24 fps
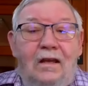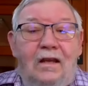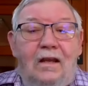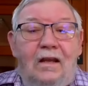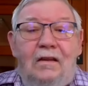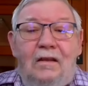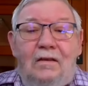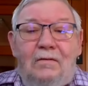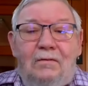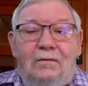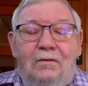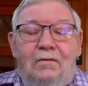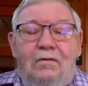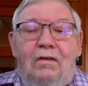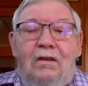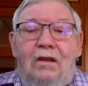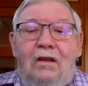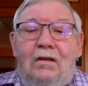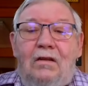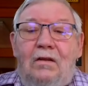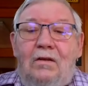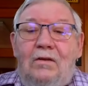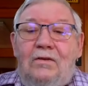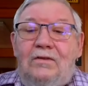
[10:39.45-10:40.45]
And I think we're
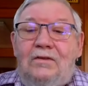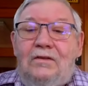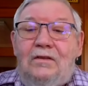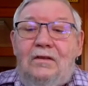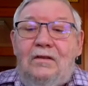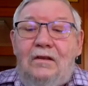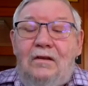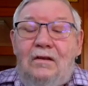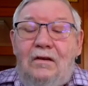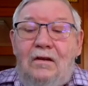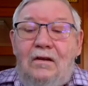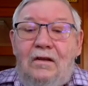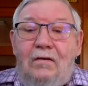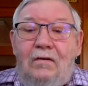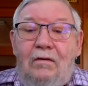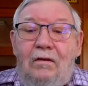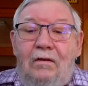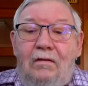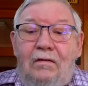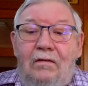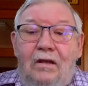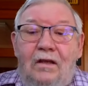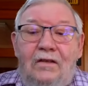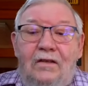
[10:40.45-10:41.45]
really close to the
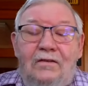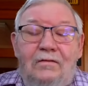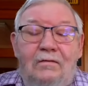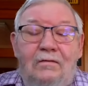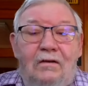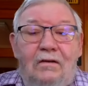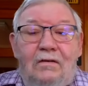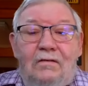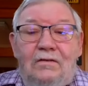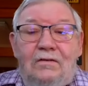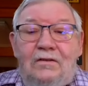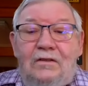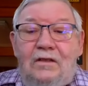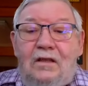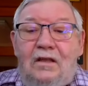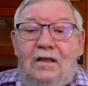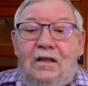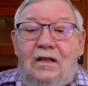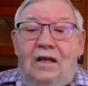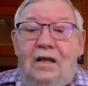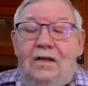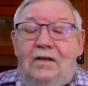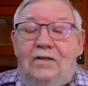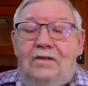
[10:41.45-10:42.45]
ongoing thing, so I don't see a
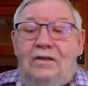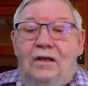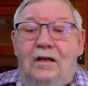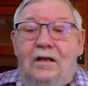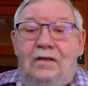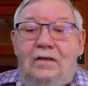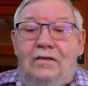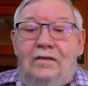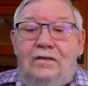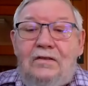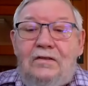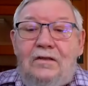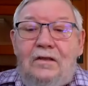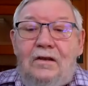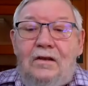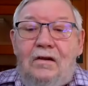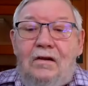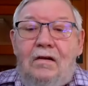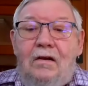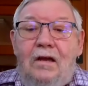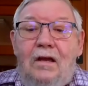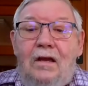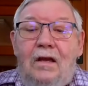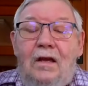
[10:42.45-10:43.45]
lot of changes
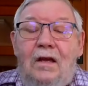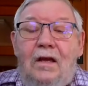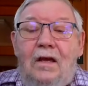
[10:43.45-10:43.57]
there.